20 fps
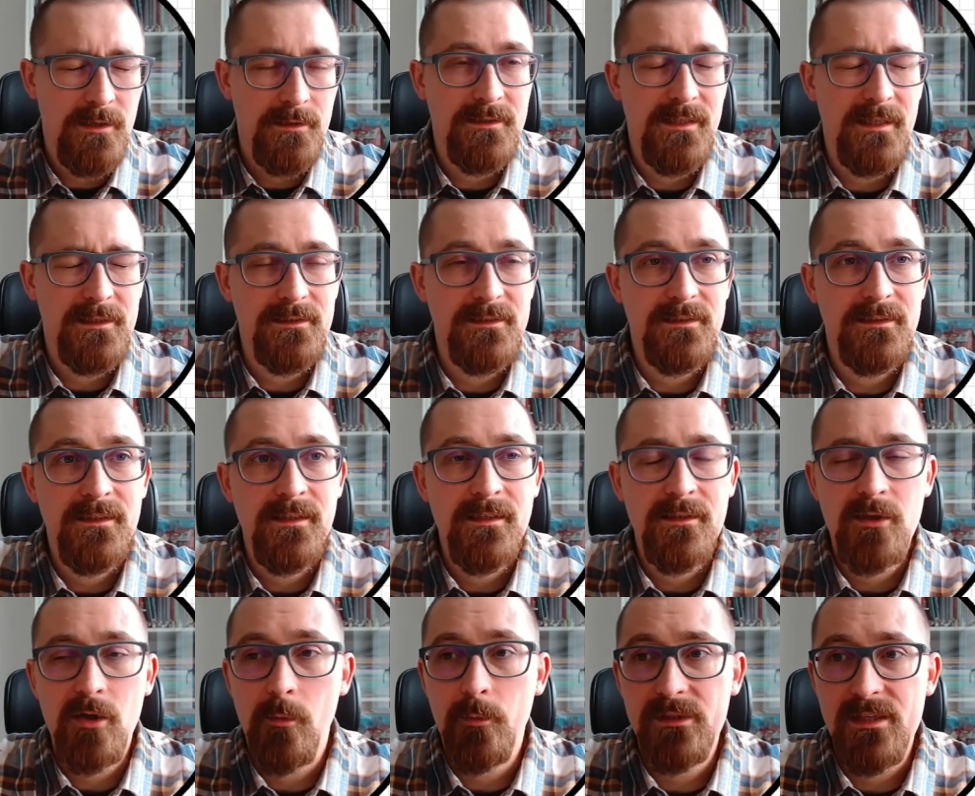then the
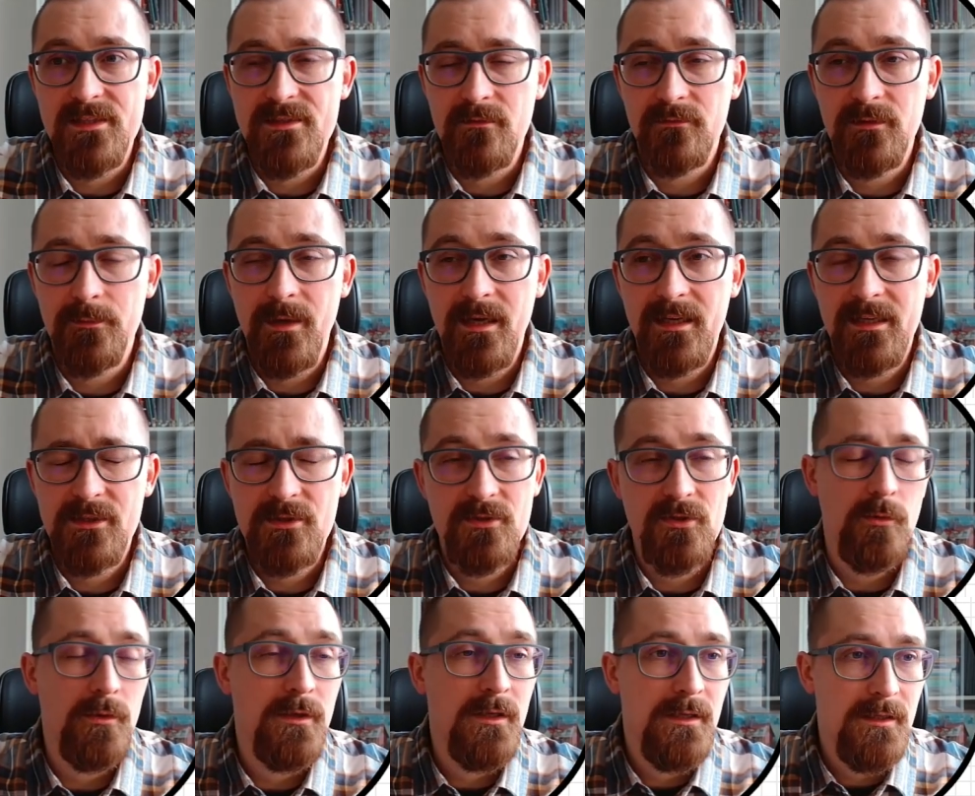components of the package,
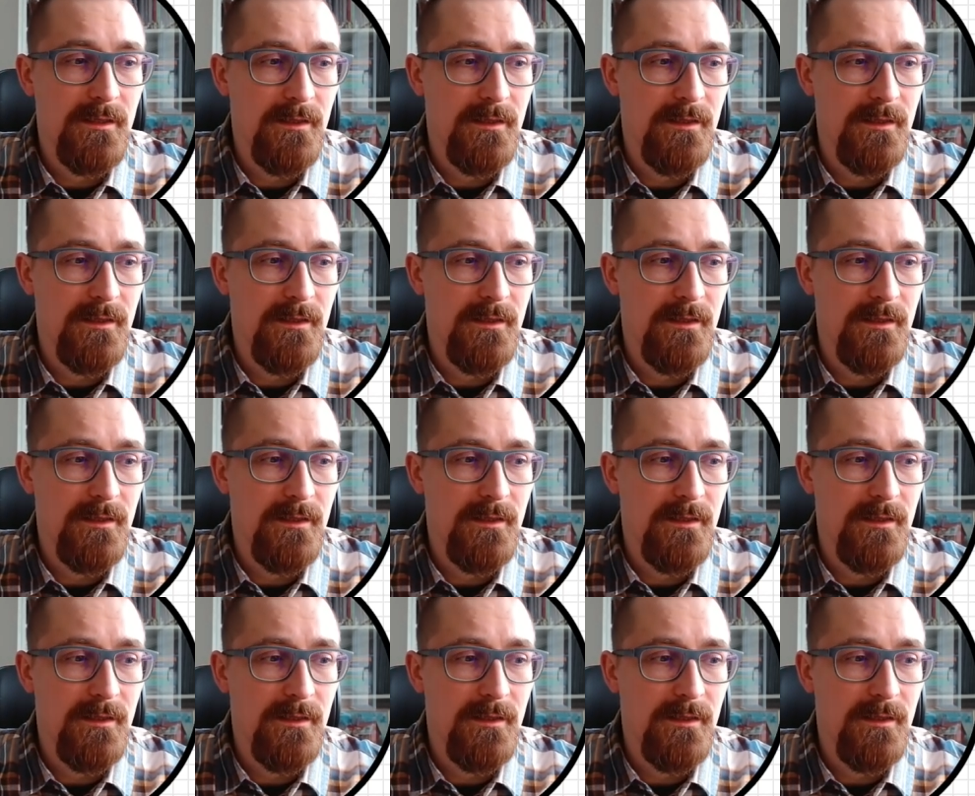so